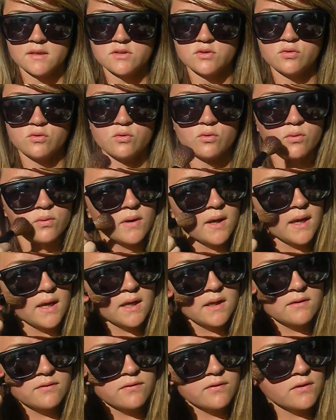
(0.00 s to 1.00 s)
It's
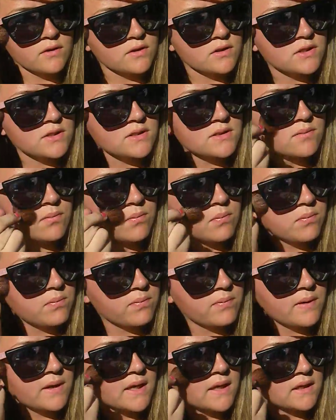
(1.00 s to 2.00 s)
great for just,
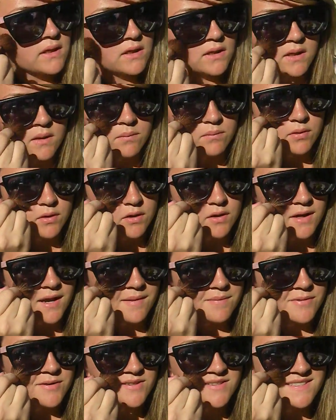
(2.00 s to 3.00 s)
you can put on
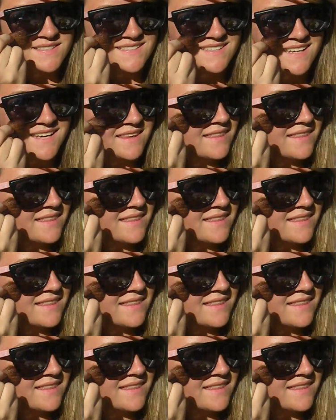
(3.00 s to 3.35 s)
your apples